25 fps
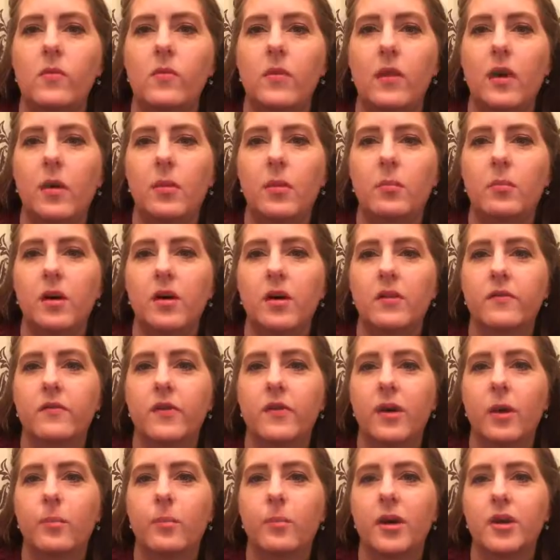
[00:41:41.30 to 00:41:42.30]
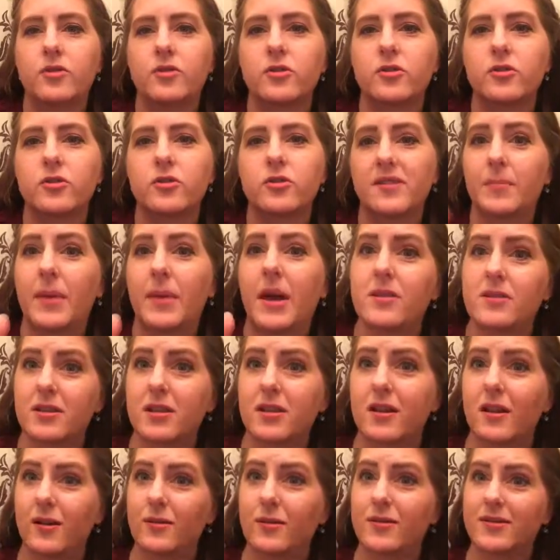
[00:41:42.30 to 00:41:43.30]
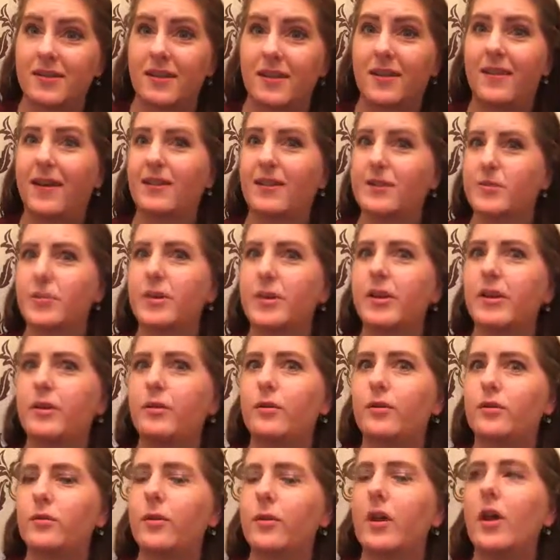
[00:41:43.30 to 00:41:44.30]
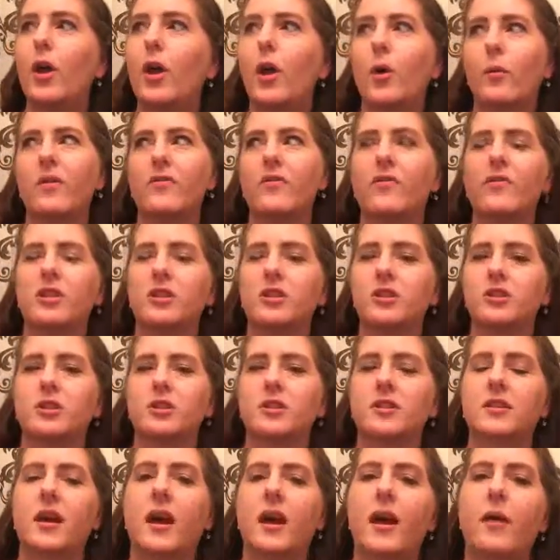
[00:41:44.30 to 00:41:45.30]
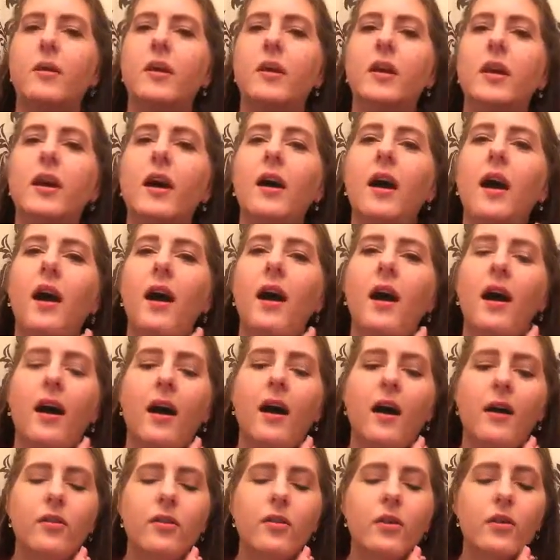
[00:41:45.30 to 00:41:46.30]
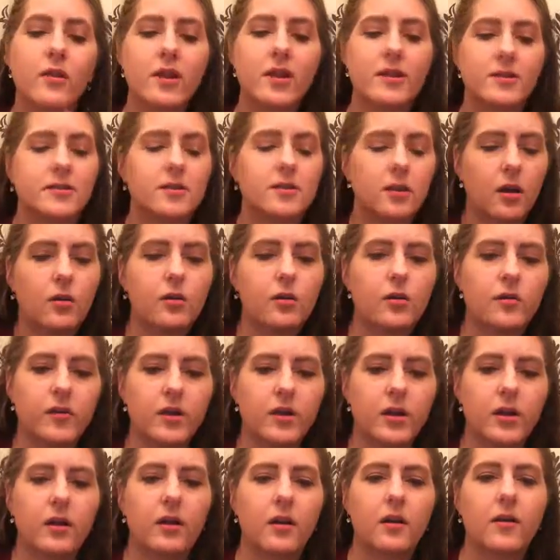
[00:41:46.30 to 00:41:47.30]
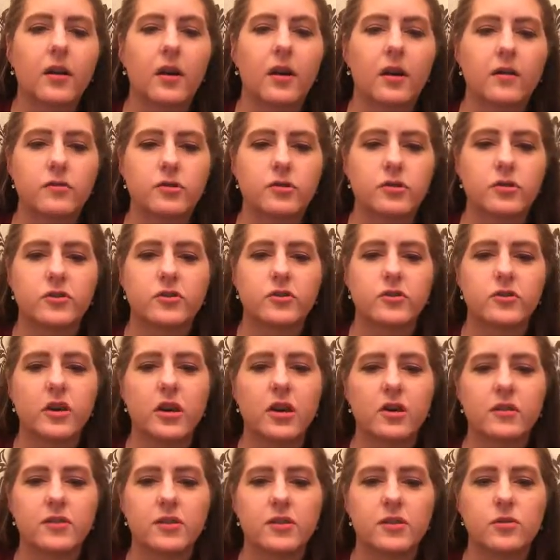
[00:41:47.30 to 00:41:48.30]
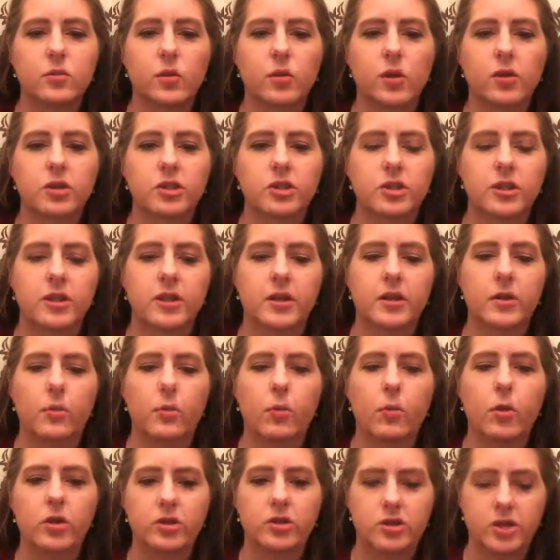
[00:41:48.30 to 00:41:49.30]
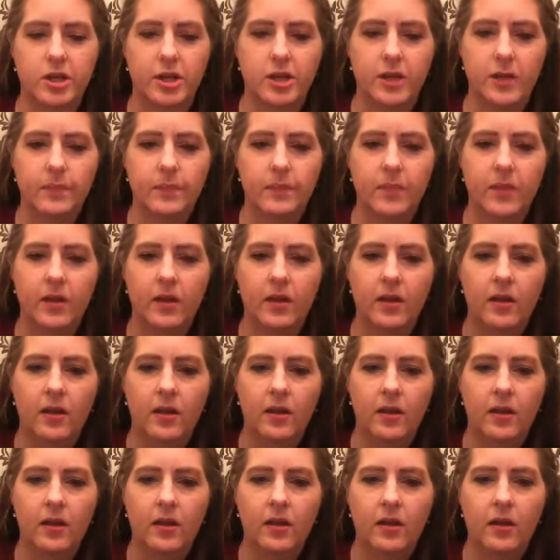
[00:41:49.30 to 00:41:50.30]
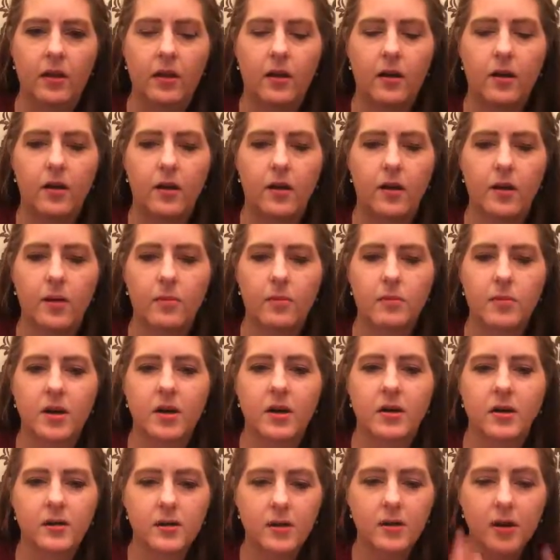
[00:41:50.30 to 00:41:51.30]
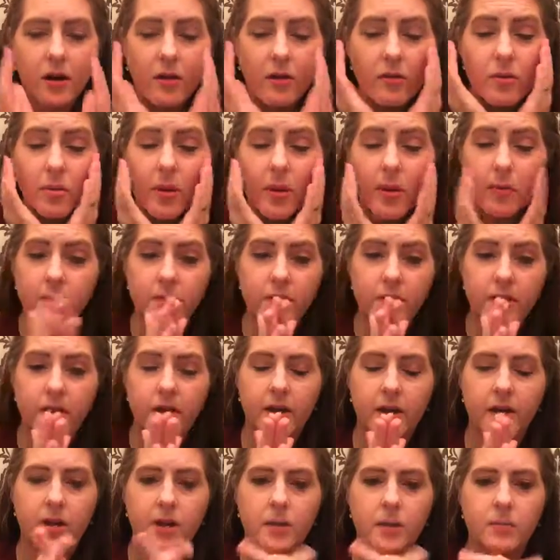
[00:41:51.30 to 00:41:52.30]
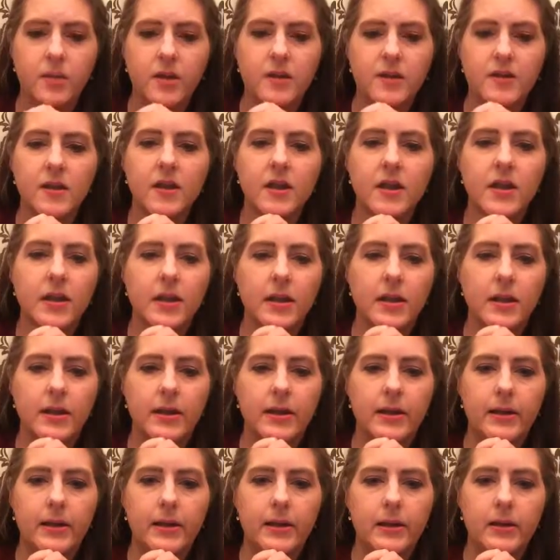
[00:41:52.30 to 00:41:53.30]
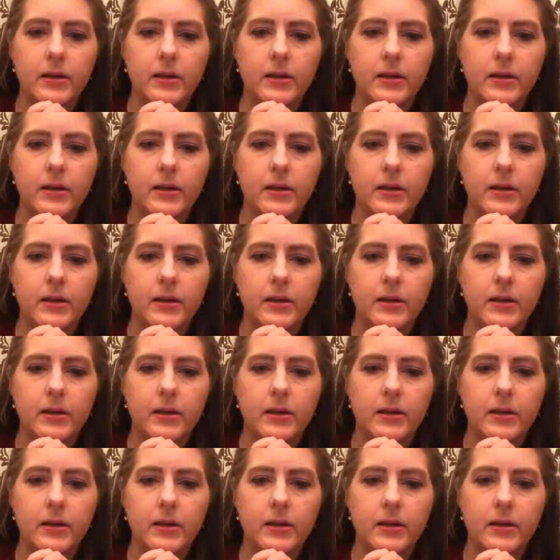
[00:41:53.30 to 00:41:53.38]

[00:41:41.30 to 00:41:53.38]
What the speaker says: And my phone battery is about to go, so that's pretty good. We're finishing now. There is another girl that I've just started watching. I can't remember her name. Is it Lily?